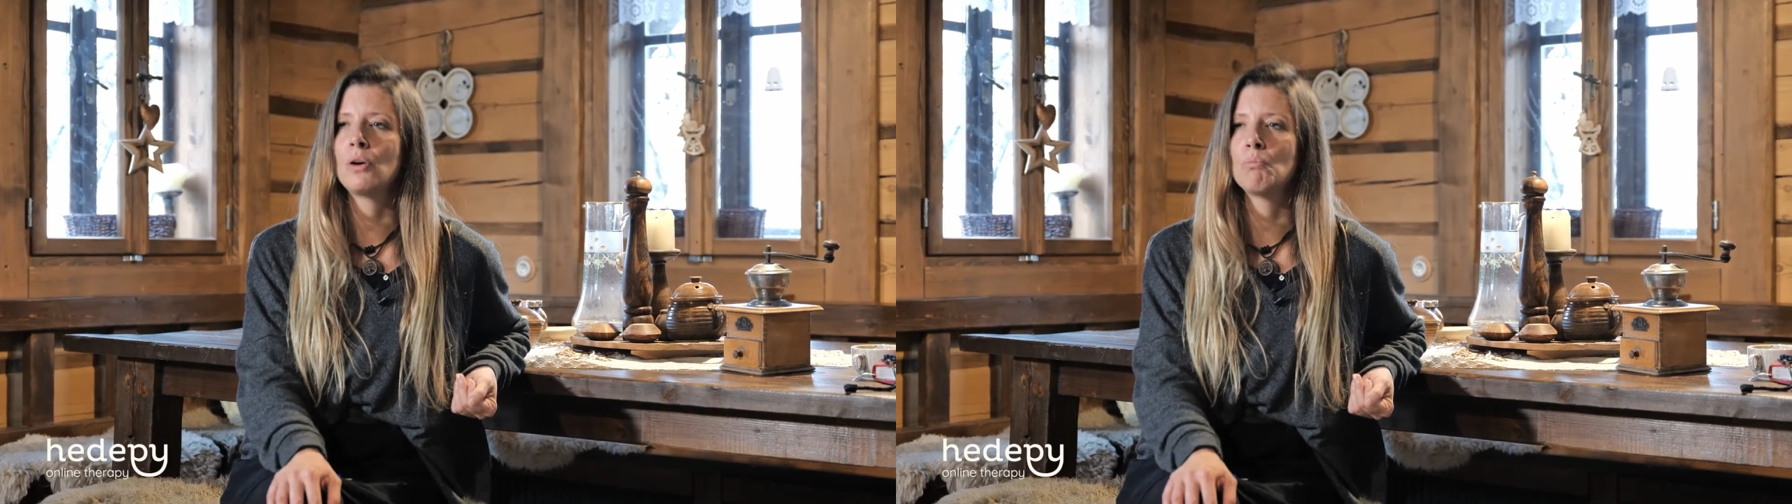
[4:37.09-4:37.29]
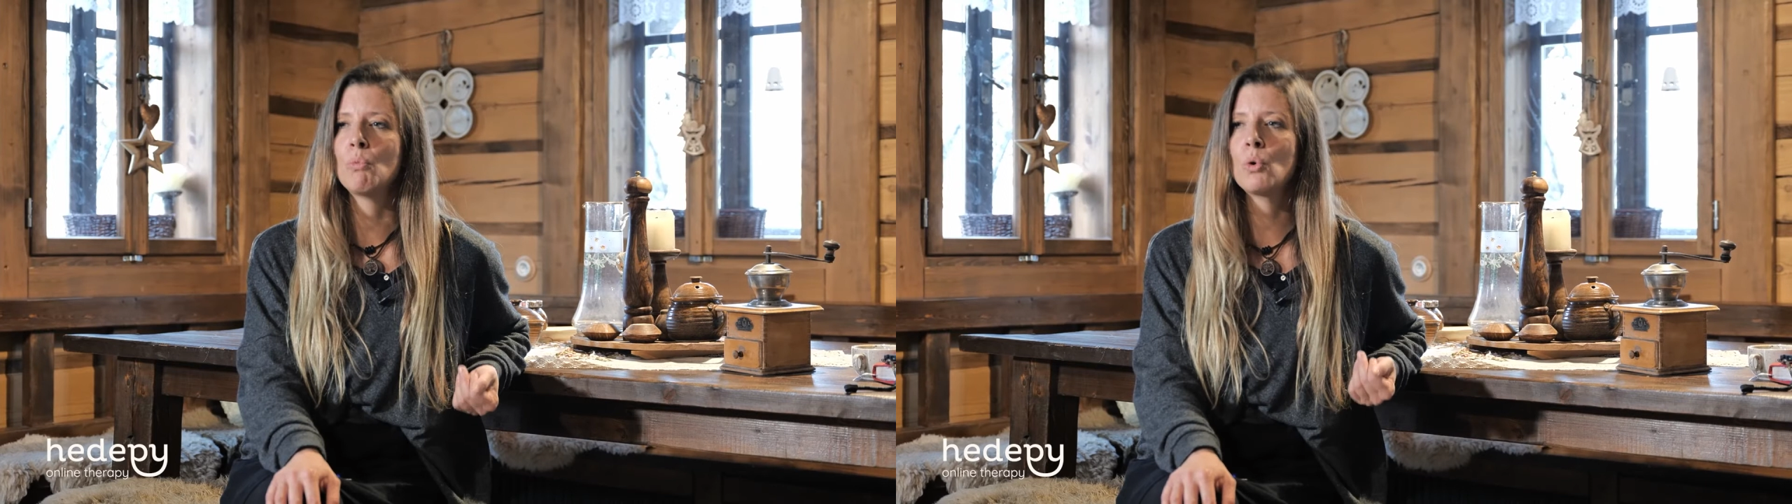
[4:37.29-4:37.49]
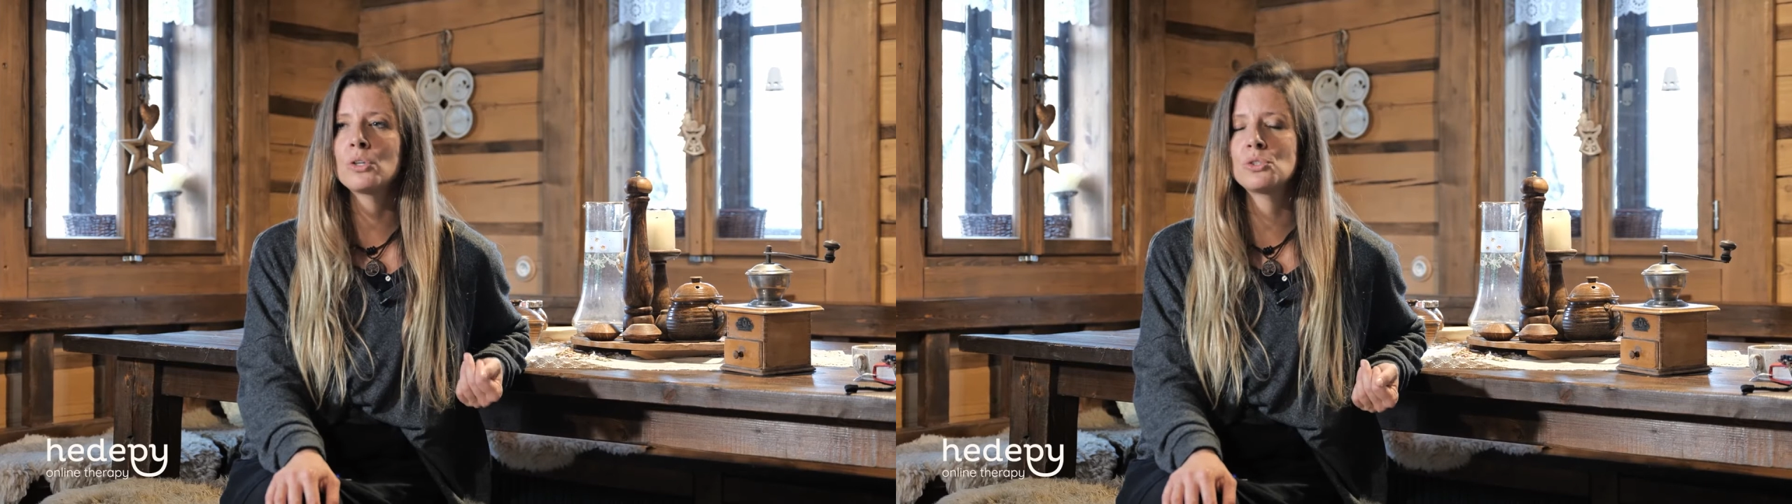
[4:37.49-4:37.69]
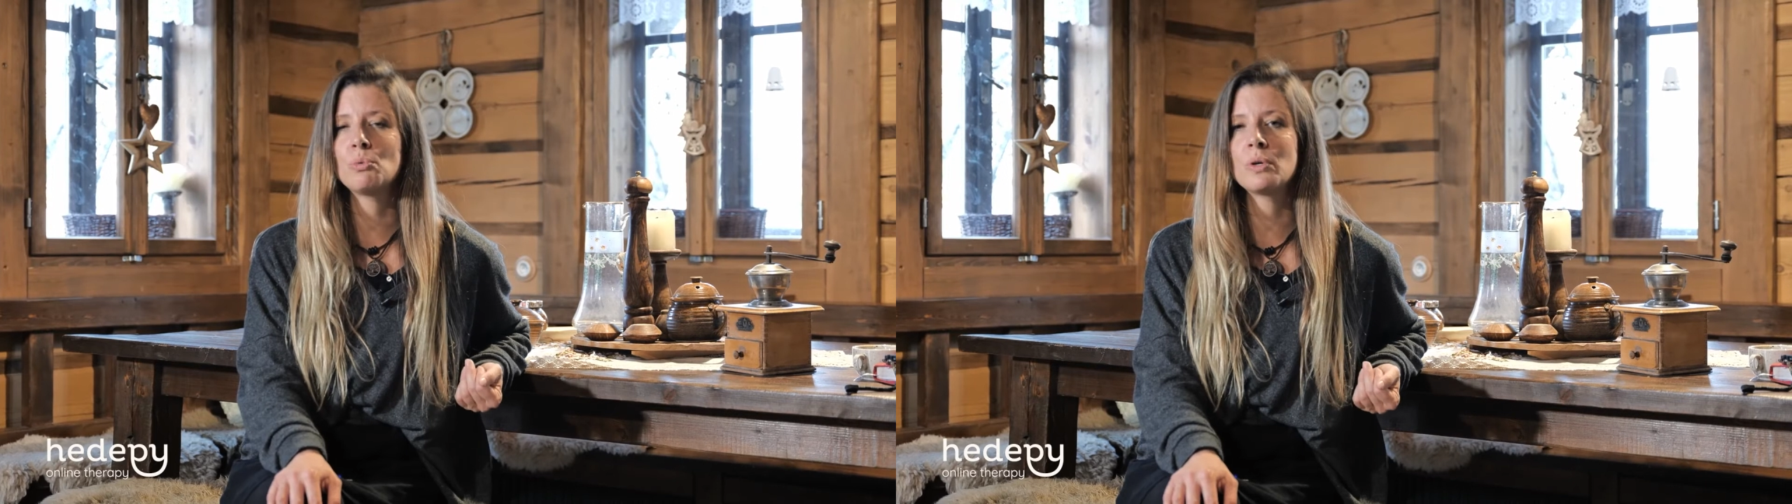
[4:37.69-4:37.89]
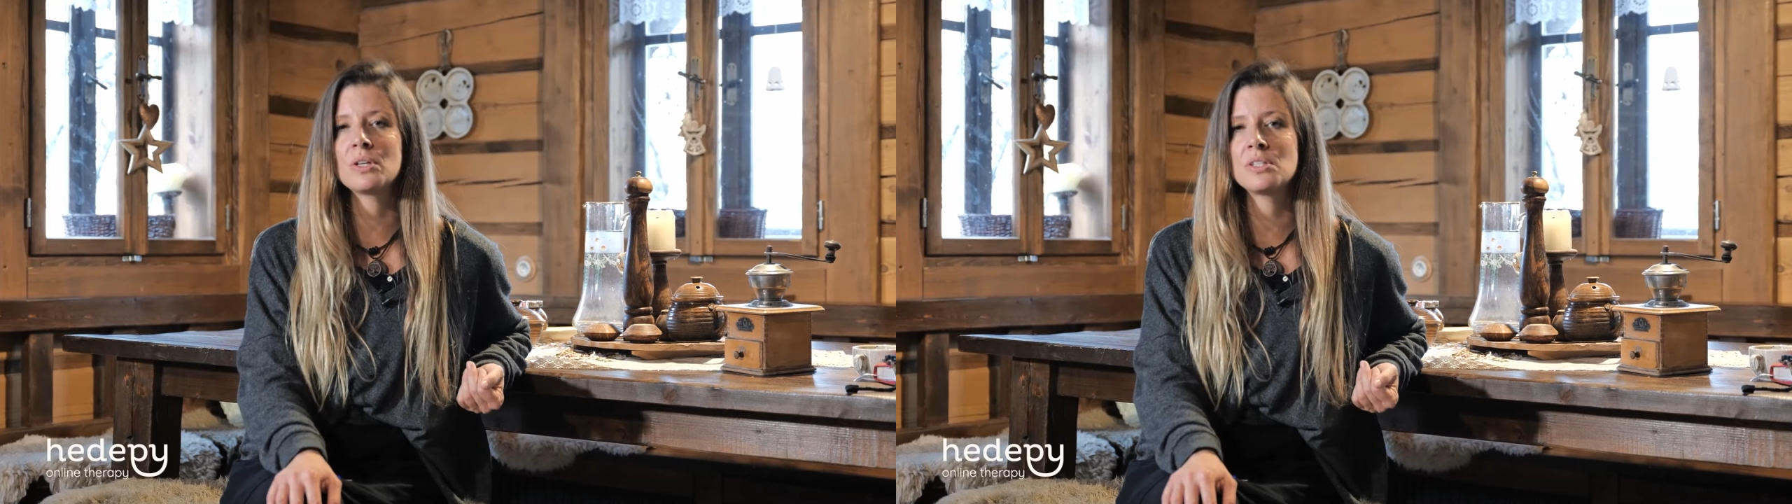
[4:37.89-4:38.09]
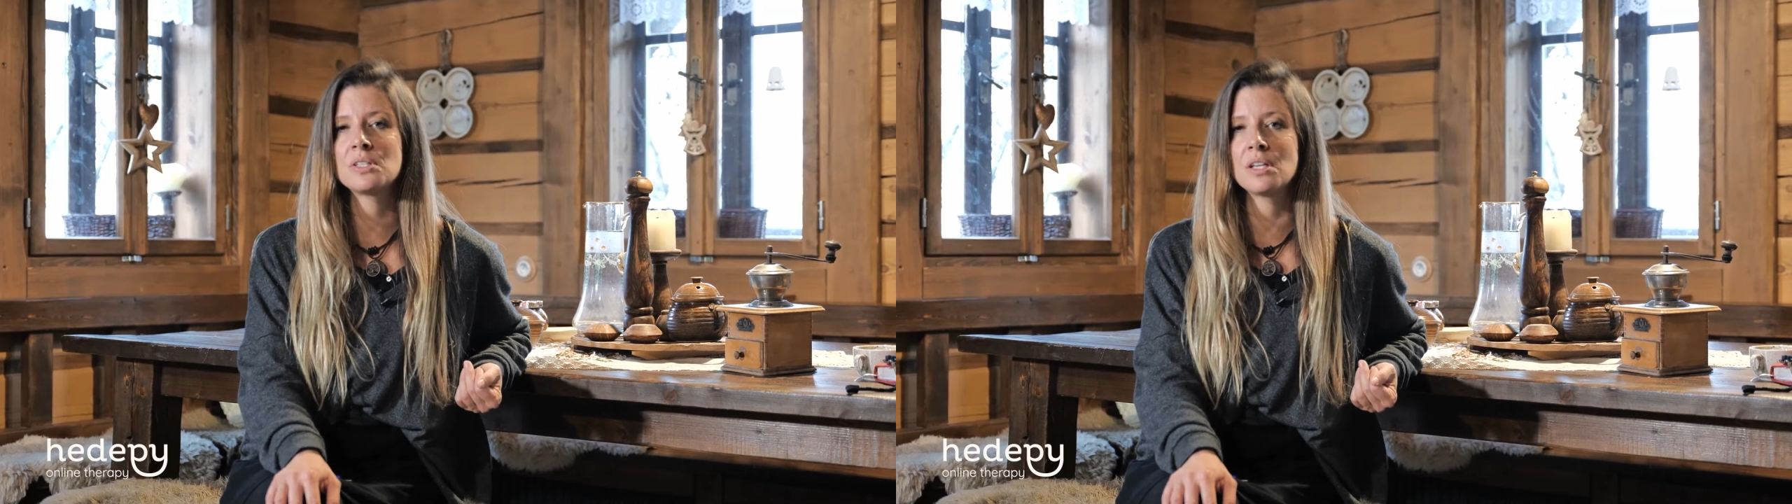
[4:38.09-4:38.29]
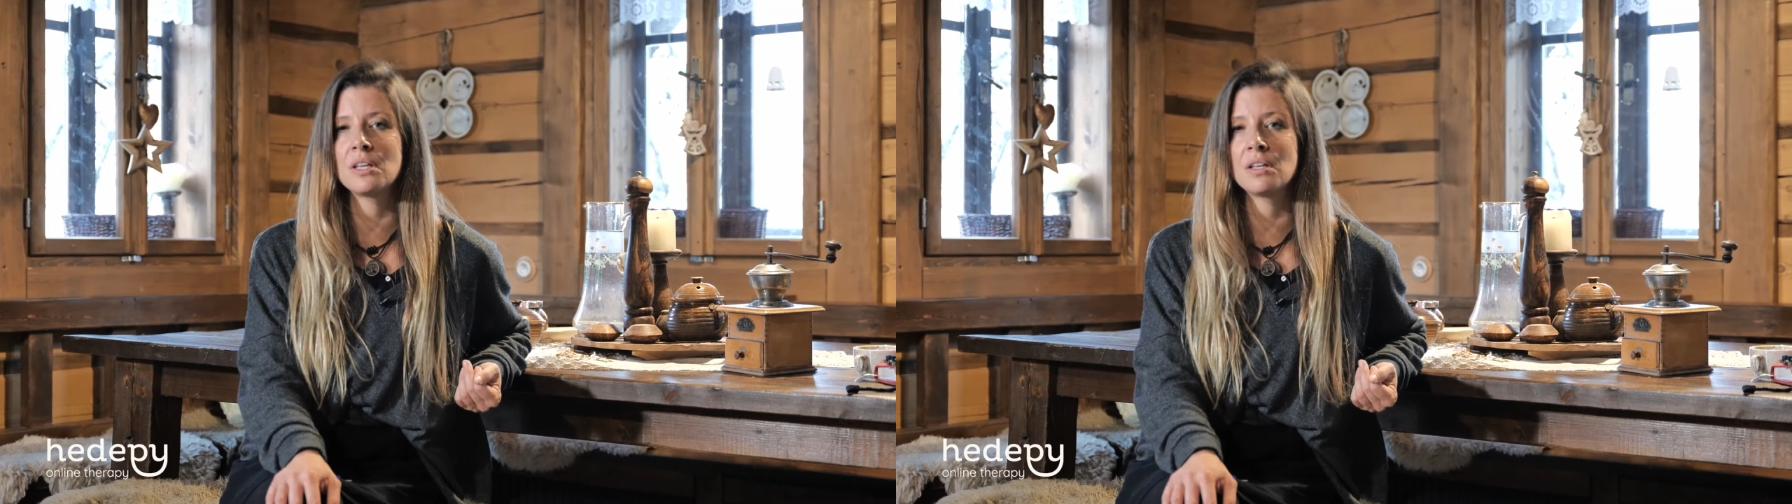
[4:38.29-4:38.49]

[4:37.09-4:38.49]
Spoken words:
more towards